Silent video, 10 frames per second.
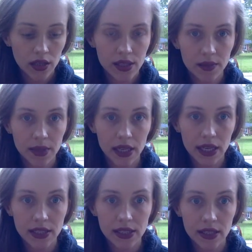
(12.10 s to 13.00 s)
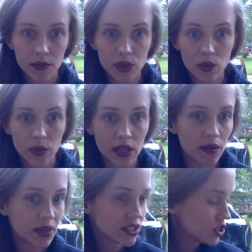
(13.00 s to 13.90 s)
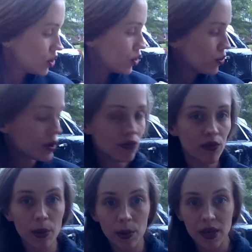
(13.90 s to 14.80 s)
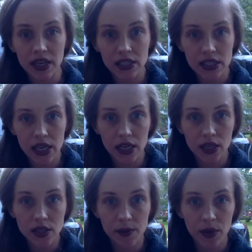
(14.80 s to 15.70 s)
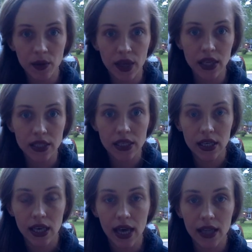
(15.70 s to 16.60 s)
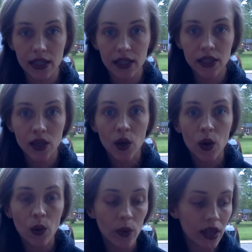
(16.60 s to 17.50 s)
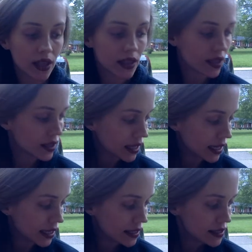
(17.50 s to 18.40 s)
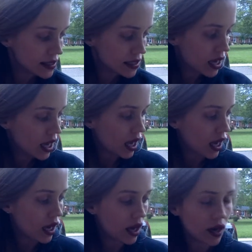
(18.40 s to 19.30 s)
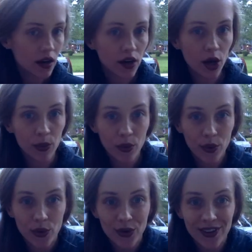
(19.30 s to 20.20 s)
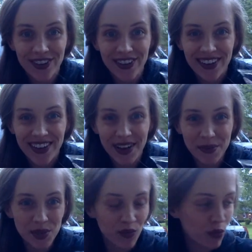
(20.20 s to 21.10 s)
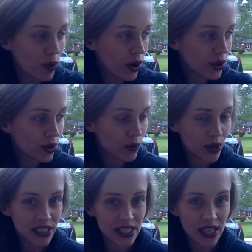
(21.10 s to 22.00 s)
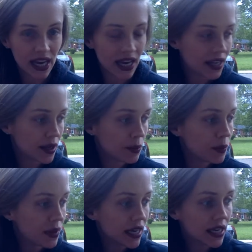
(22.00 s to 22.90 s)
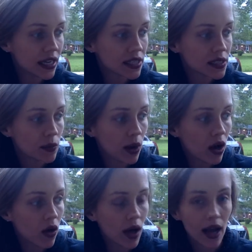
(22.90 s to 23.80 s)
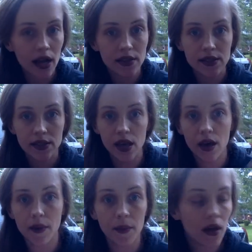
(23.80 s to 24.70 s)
to place in between my two Rubbermaid containers, both 18-gallon with lids, a couple cups of water, and we'll get to that in a bit, as well as some